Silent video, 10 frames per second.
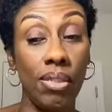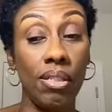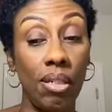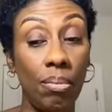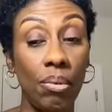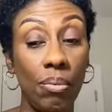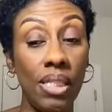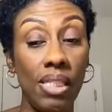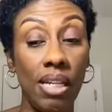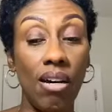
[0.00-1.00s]
a couple of
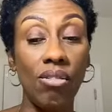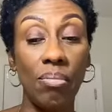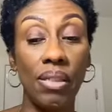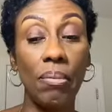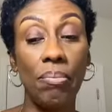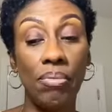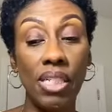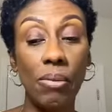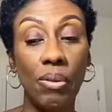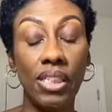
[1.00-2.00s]
weeks now, but the,
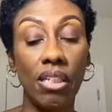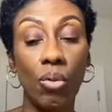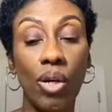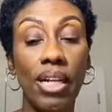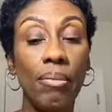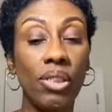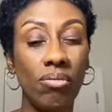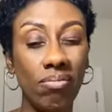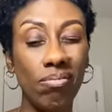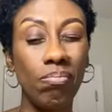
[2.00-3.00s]
this particular one I've
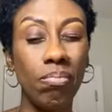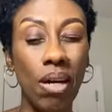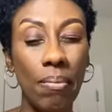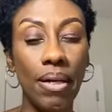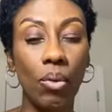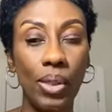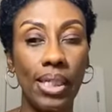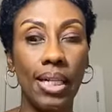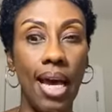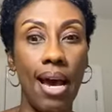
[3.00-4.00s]
been about a
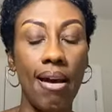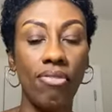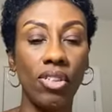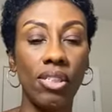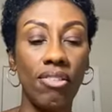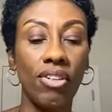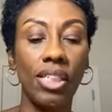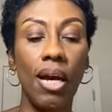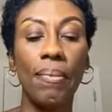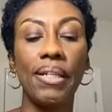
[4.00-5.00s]
week and a half on the
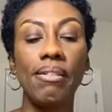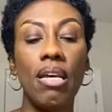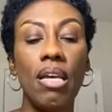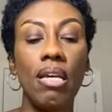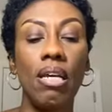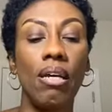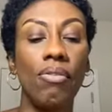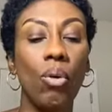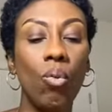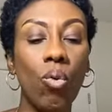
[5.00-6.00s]
different topics.
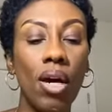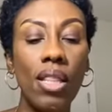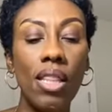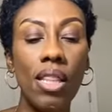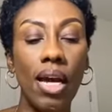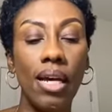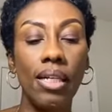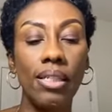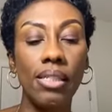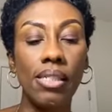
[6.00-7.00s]
The one
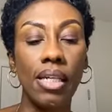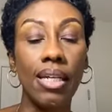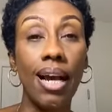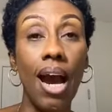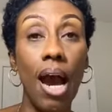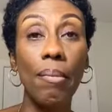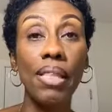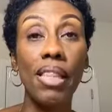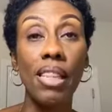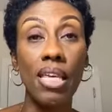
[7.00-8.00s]
that is a
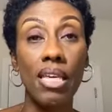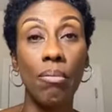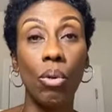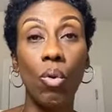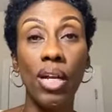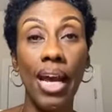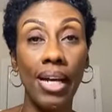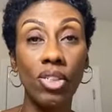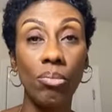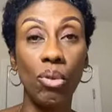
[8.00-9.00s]
common theme, the one
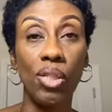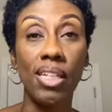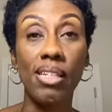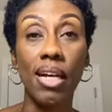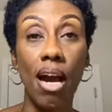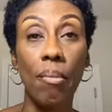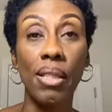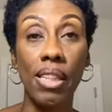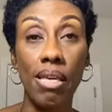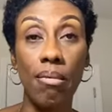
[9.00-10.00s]
attribute that's a
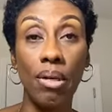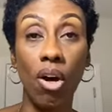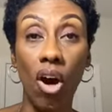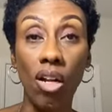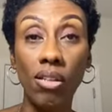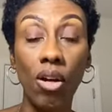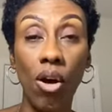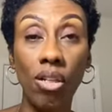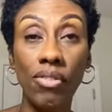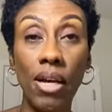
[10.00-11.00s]
common theme in all,
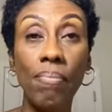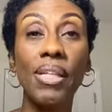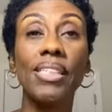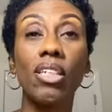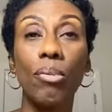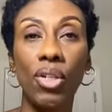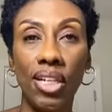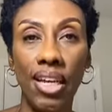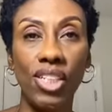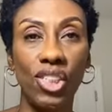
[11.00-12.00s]
all of them is
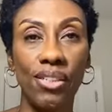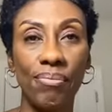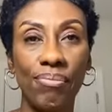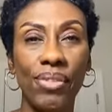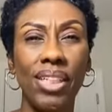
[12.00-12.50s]
communication.